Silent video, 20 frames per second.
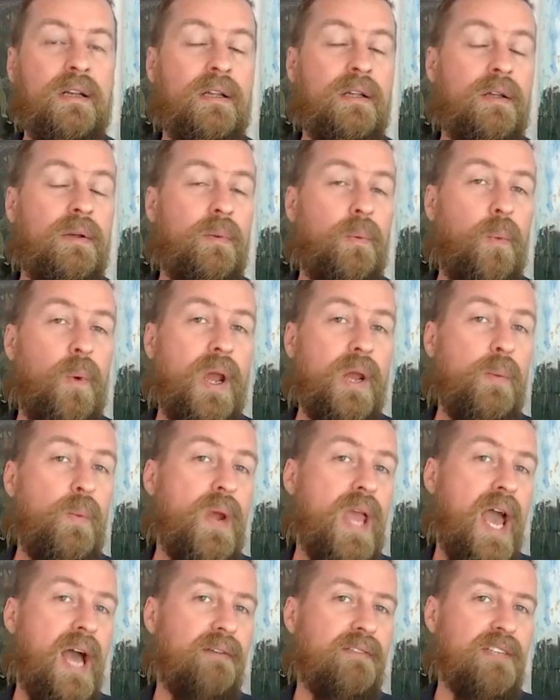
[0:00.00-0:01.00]
When
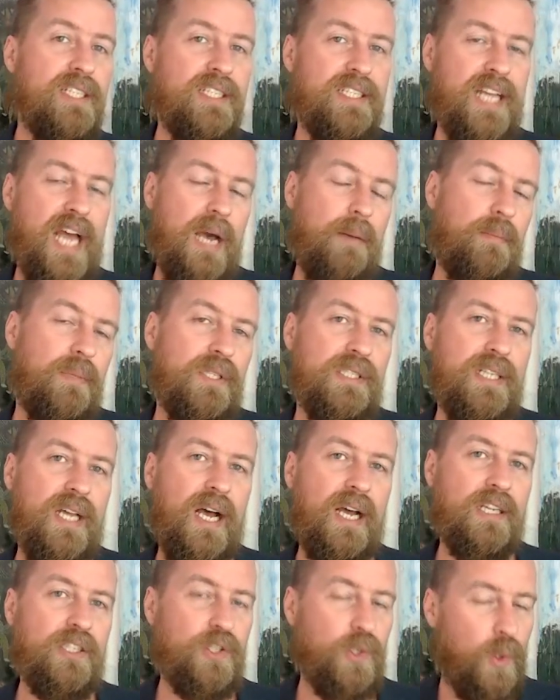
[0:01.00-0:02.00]
we have a sample
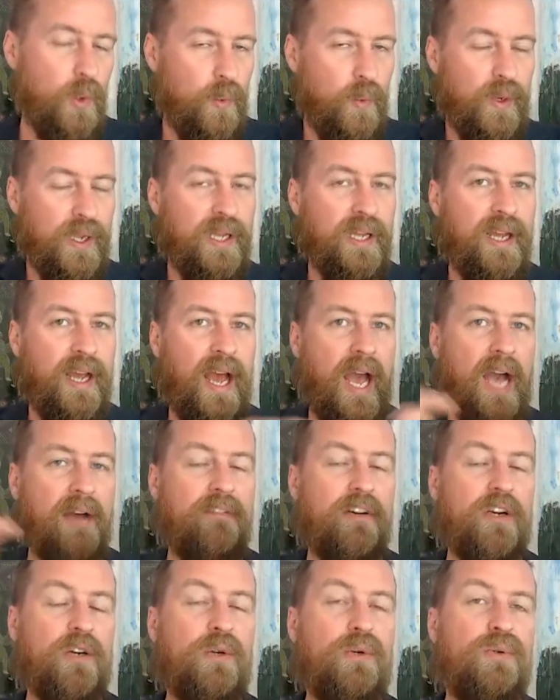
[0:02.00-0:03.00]
size or we
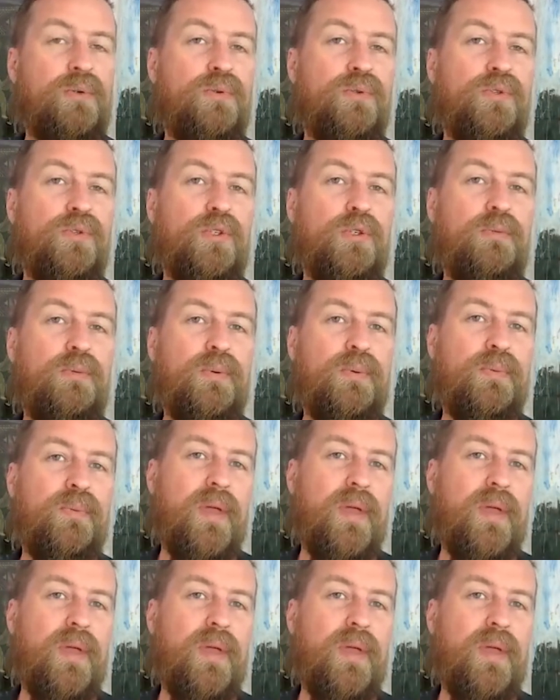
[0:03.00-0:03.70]
have a group